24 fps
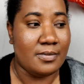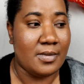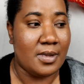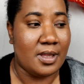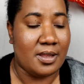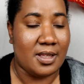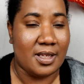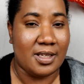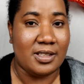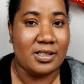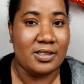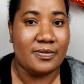
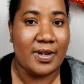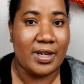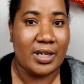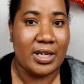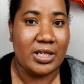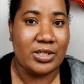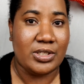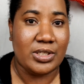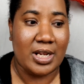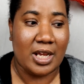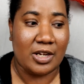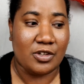This
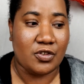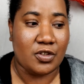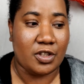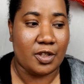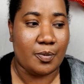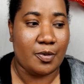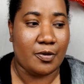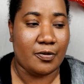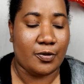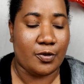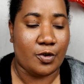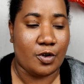foundation actually
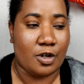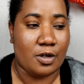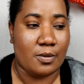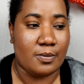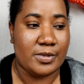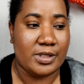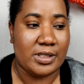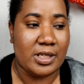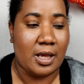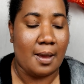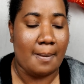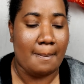
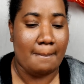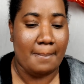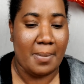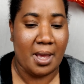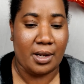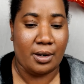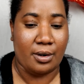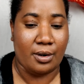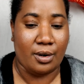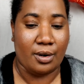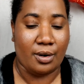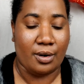performs
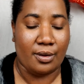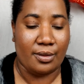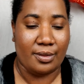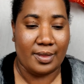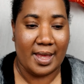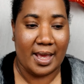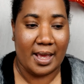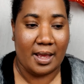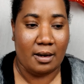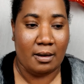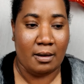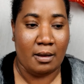better
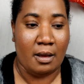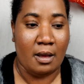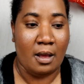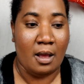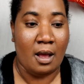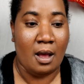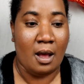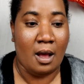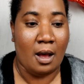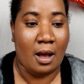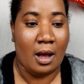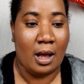than
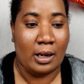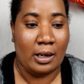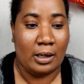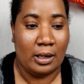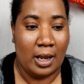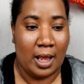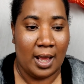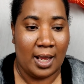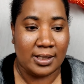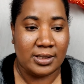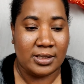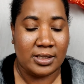a
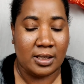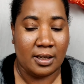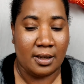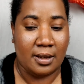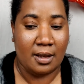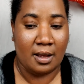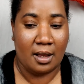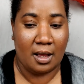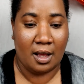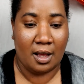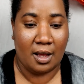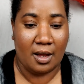lot
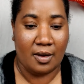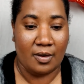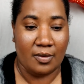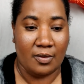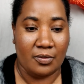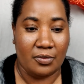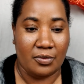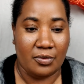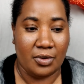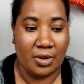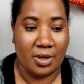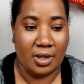
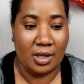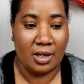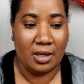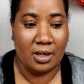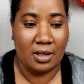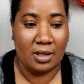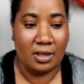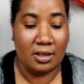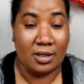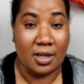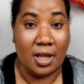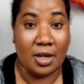of
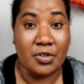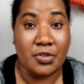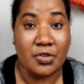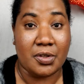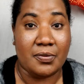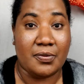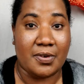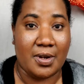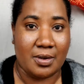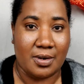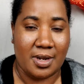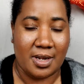luxury
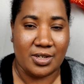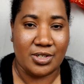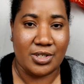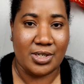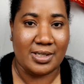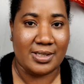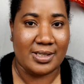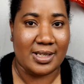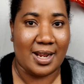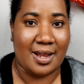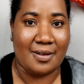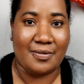
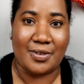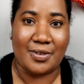foundations that I've